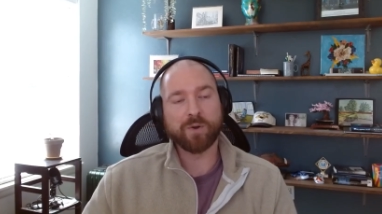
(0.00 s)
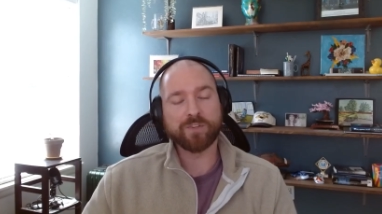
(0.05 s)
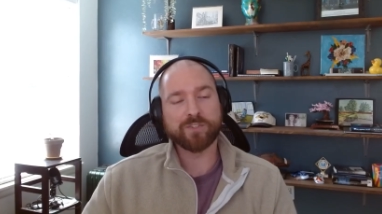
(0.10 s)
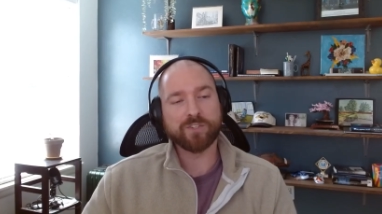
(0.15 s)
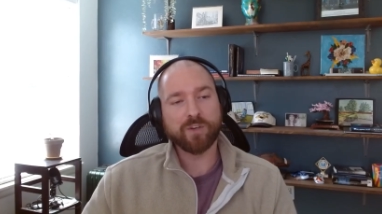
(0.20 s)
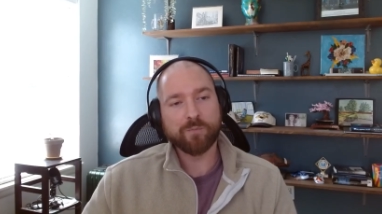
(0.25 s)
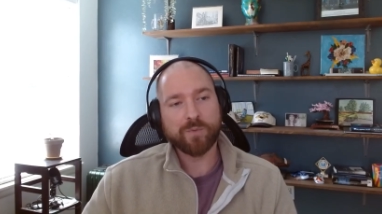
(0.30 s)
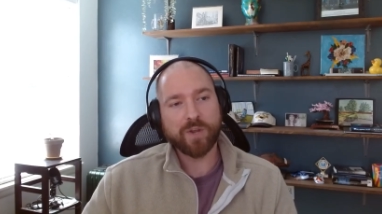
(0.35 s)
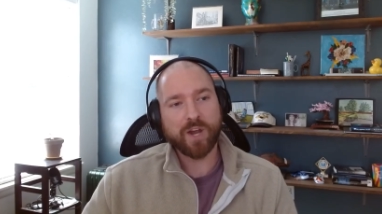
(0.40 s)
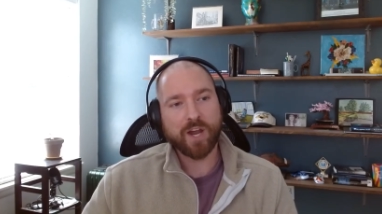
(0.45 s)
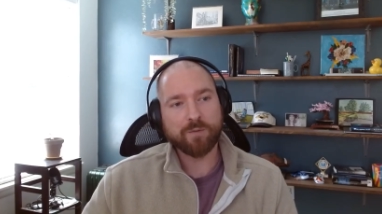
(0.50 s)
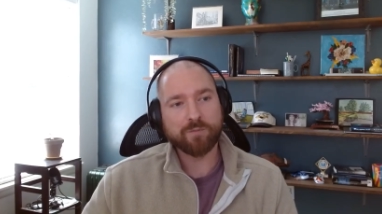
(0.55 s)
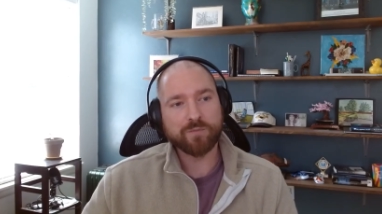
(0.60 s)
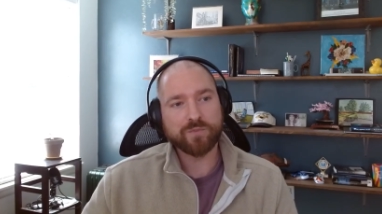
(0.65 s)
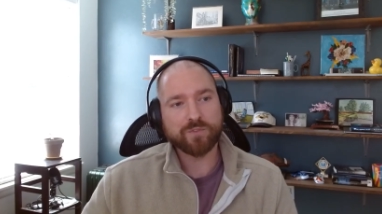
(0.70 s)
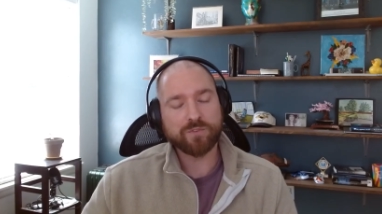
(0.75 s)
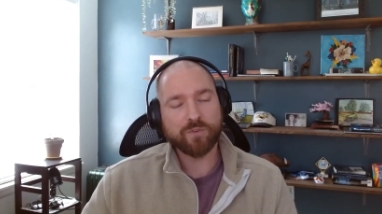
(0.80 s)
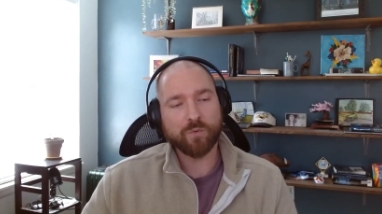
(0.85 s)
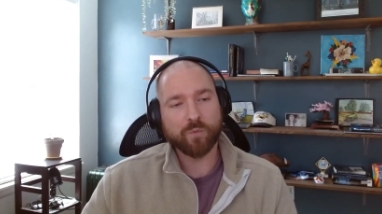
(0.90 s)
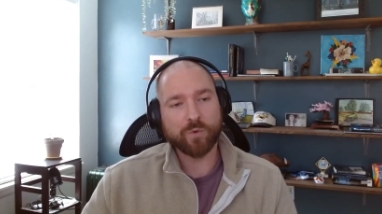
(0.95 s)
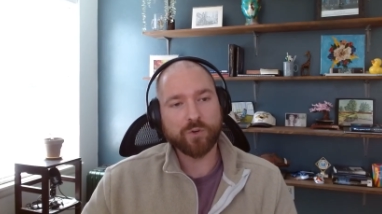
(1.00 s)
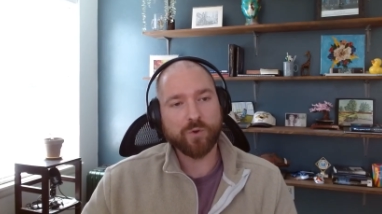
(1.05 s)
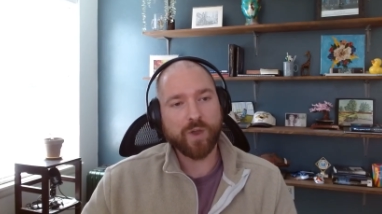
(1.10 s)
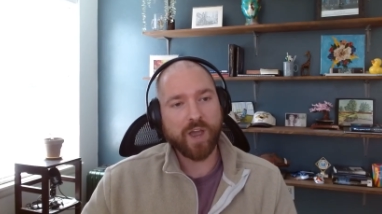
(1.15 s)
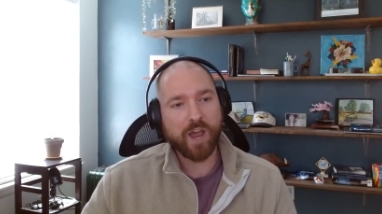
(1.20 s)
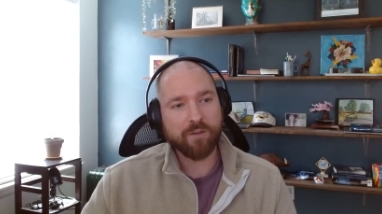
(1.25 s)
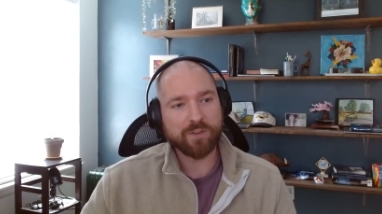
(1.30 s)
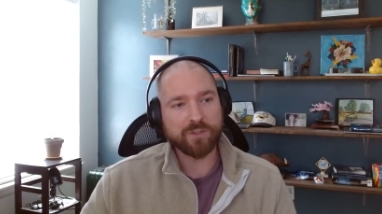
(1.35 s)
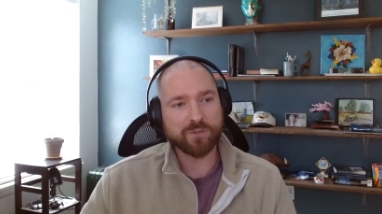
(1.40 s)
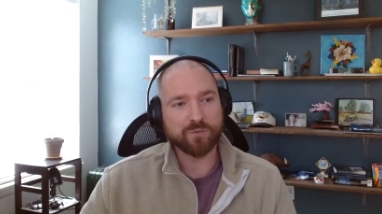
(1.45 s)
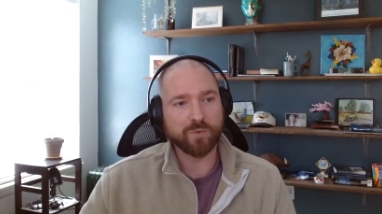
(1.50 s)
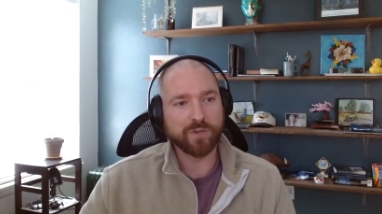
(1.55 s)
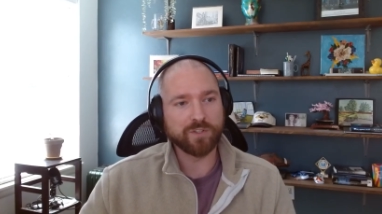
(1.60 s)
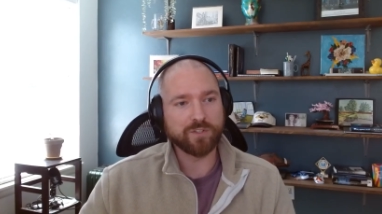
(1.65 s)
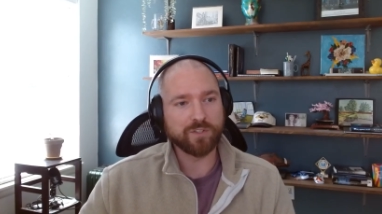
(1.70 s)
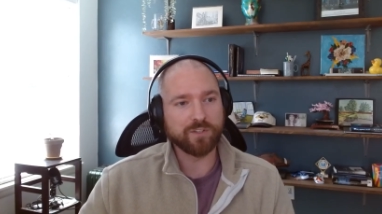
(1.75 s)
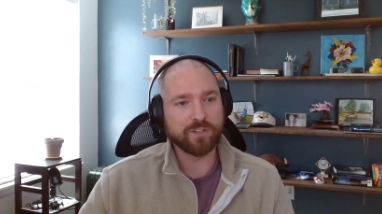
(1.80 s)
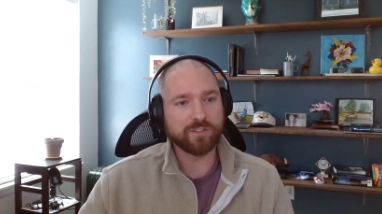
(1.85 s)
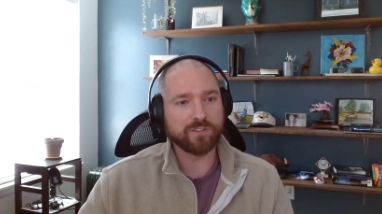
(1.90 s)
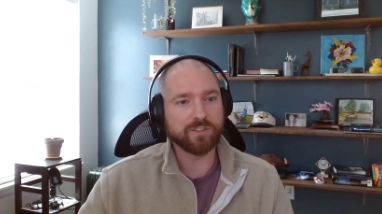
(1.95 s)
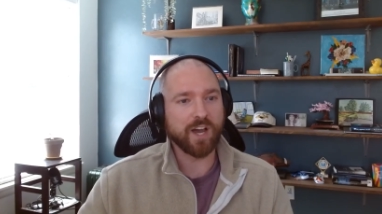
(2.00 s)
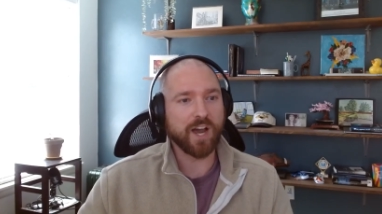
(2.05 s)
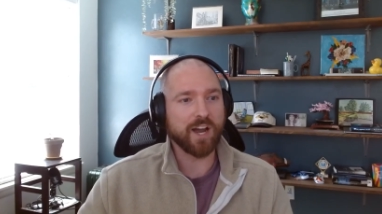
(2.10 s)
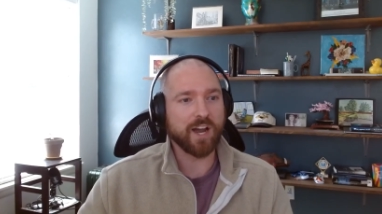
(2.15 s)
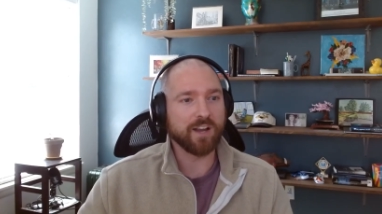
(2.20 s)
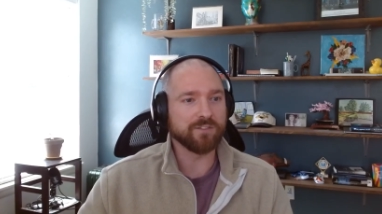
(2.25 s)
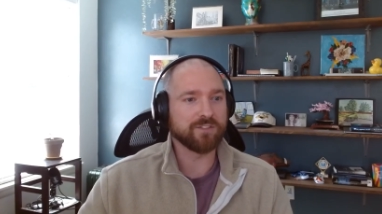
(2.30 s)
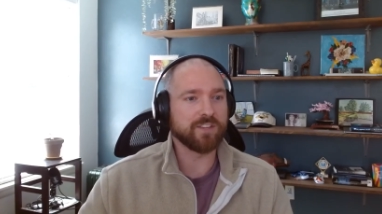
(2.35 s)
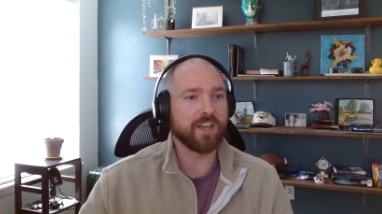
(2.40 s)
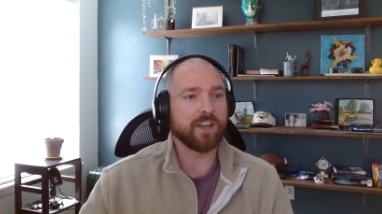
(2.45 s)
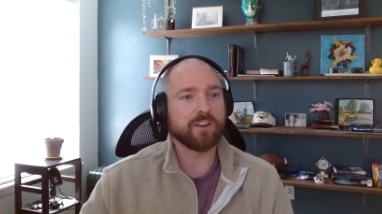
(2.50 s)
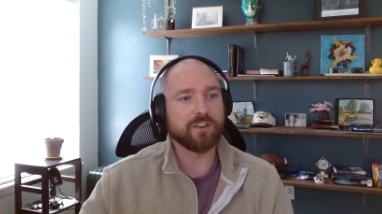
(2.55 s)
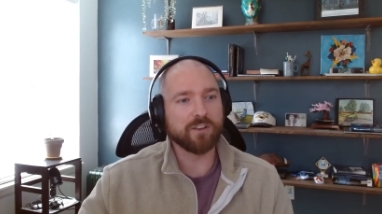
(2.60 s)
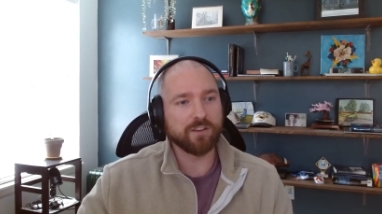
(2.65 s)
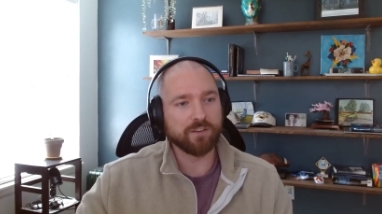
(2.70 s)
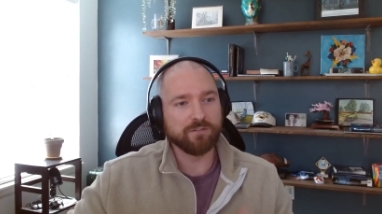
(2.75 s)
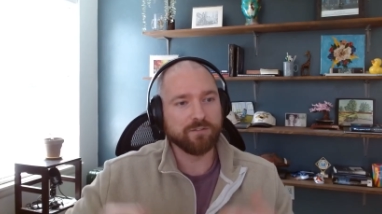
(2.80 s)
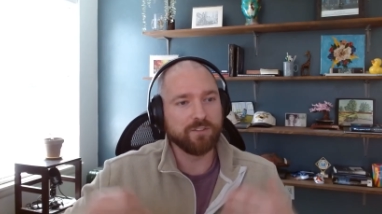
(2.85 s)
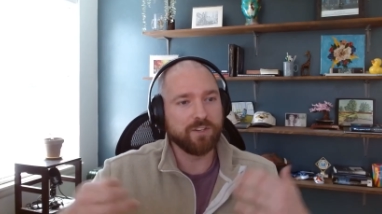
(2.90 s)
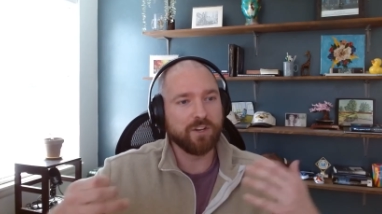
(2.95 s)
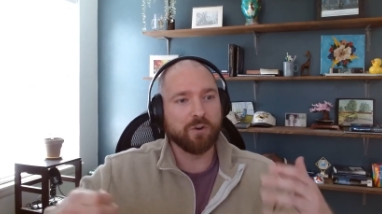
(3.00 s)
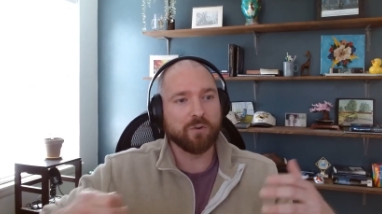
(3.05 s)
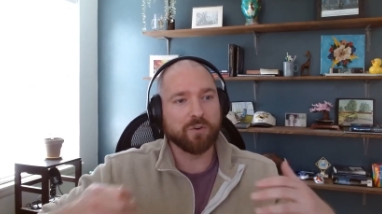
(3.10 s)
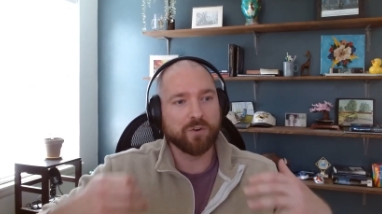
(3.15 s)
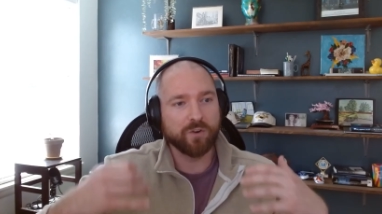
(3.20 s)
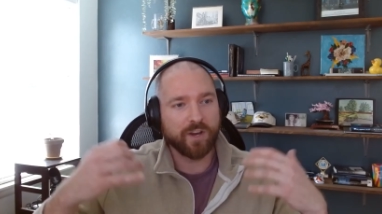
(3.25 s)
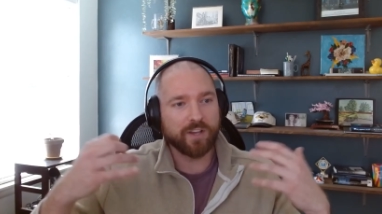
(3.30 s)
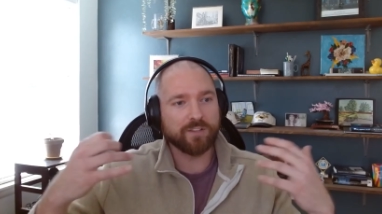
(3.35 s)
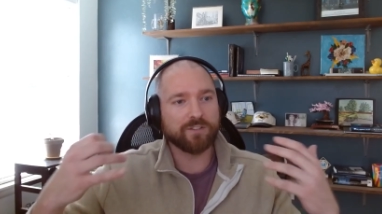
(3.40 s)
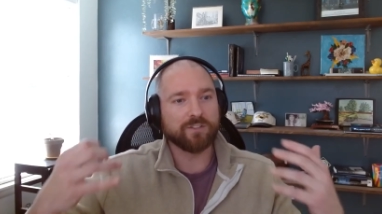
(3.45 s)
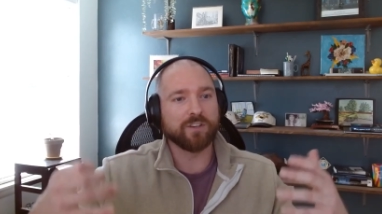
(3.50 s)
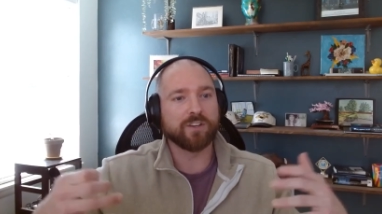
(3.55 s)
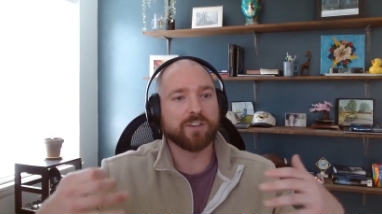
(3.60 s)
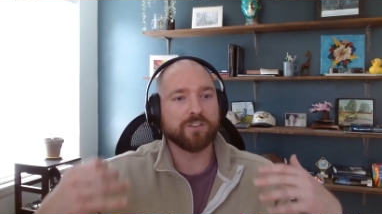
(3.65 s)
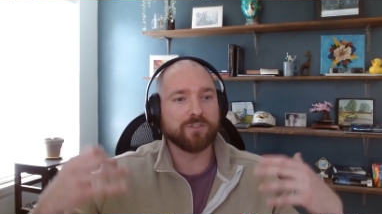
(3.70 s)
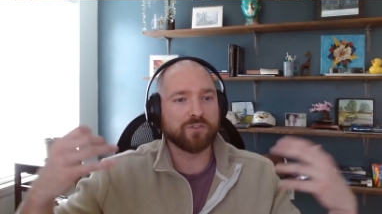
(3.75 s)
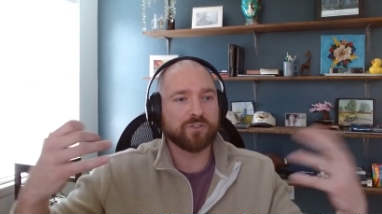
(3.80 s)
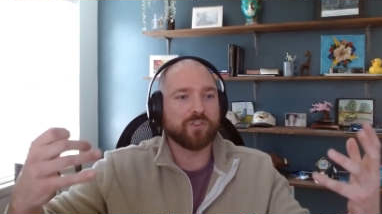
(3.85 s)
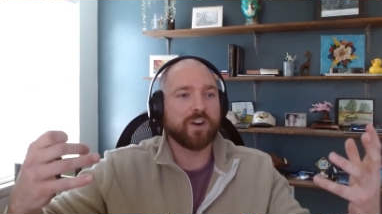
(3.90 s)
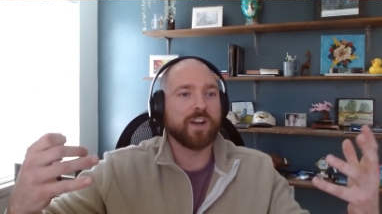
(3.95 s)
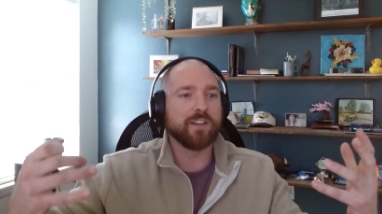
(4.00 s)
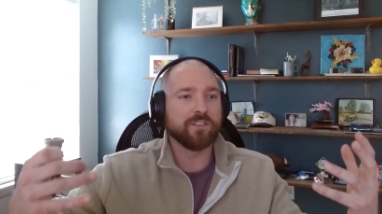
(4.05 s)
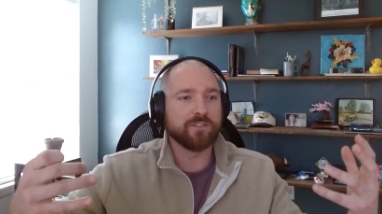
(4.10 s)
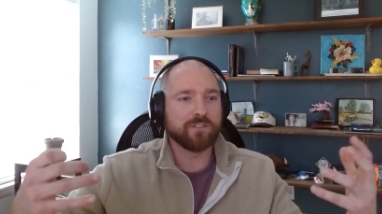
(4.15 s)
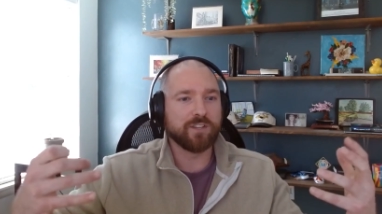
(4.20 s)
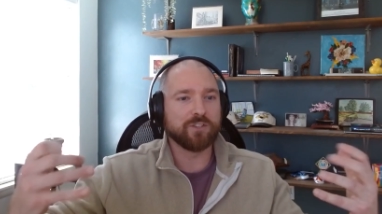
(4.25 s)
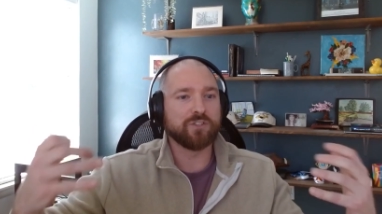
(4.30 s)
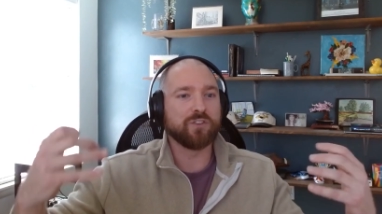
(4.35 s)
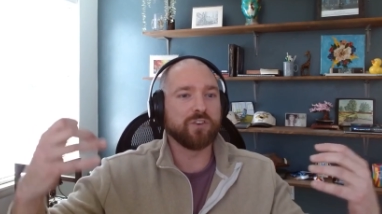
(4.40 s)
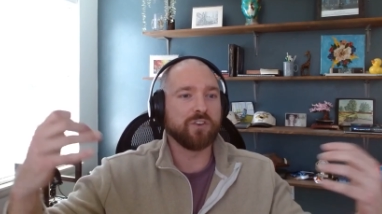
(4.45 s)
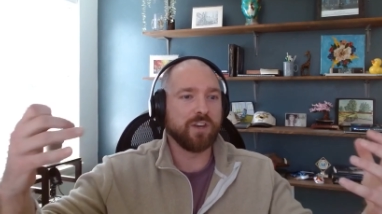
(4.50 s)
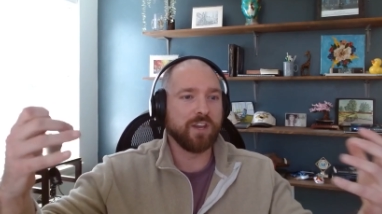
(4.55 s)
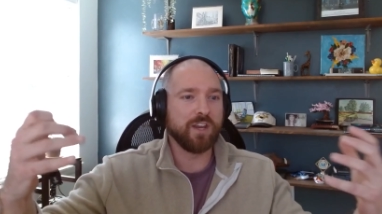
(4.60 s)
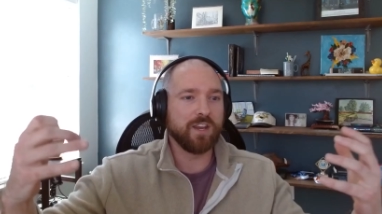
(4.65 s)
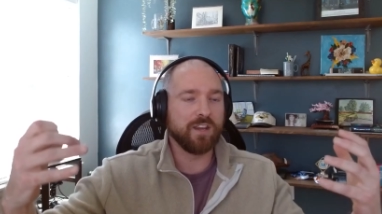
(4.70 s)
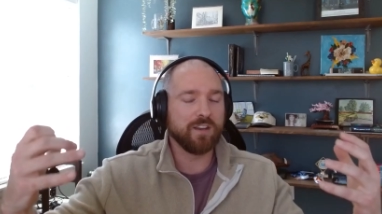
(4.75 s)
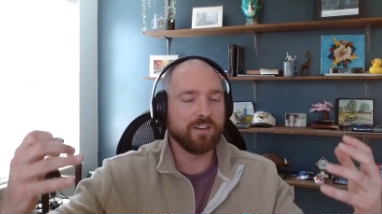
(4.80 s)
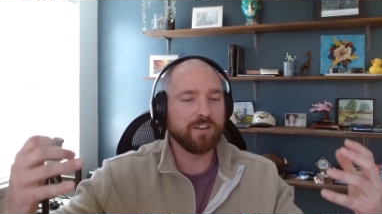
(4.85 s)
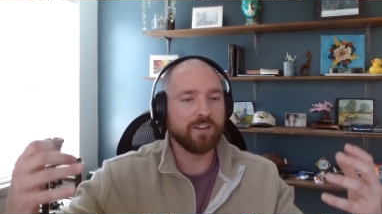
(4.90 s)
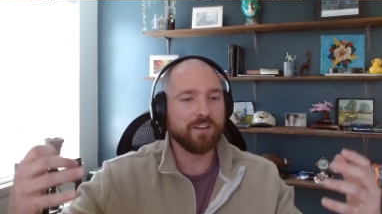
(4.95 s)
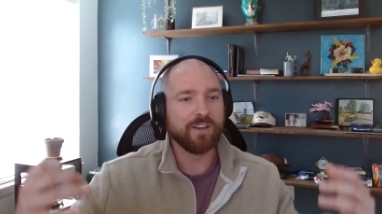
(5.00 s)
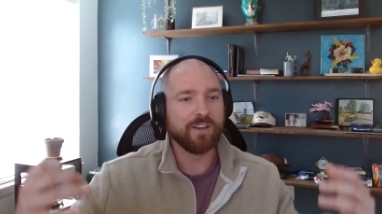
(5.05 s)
But sometimes when you have these rigid designs, that creates the constraints that you need